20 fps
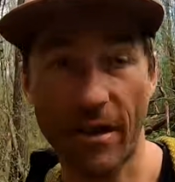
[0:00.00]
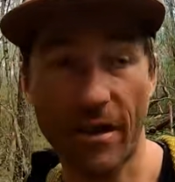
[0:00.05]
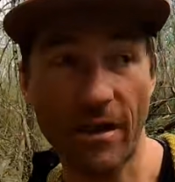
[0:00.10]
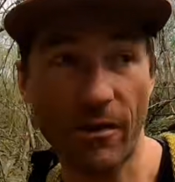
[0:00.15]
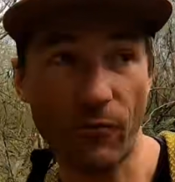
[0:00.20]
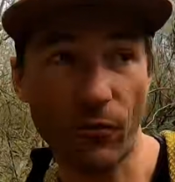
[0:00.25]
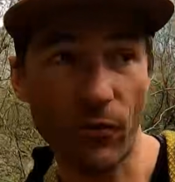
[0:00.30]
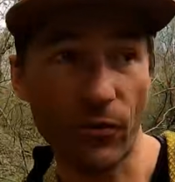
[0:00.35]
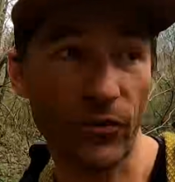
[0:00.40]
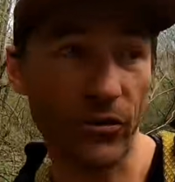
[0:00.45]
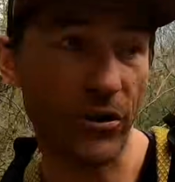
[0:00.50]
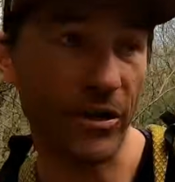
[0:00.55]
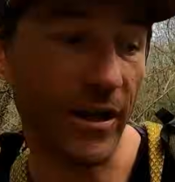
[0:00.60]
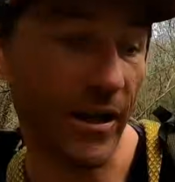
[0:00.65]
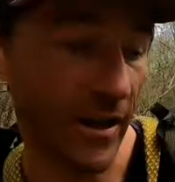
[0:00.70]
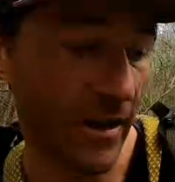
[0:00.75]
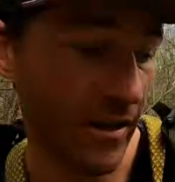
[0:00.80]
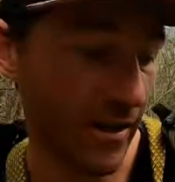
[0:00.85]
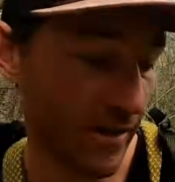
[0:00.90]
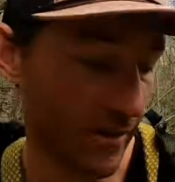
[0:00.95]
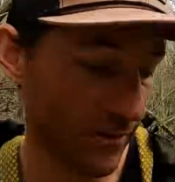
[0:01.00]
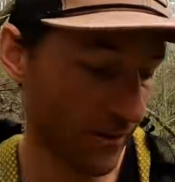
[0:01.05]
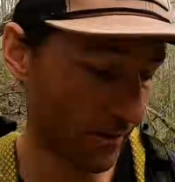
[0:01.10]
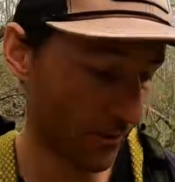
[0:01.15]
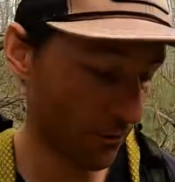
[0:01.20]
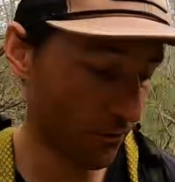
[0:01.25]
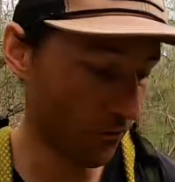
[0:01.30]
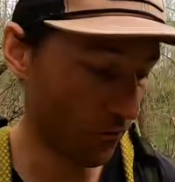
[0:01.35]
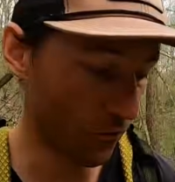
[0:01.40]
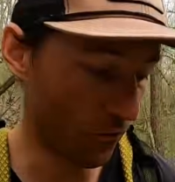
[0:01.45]
any water in it
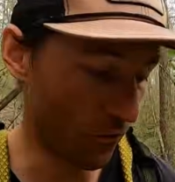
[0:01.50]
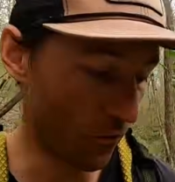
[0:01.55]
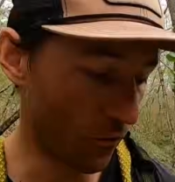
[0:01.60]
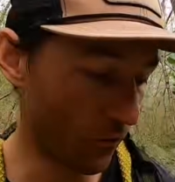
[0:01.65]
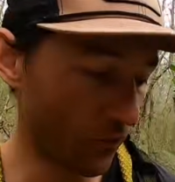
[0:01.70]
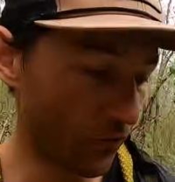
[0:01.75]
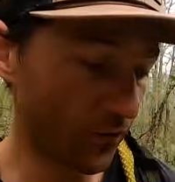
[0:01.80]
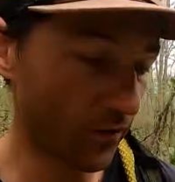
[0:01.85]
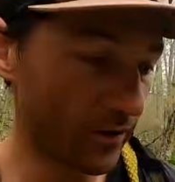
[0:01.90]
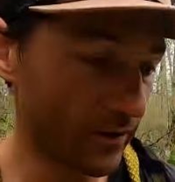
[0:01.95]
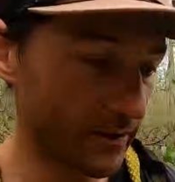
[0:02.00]
or not.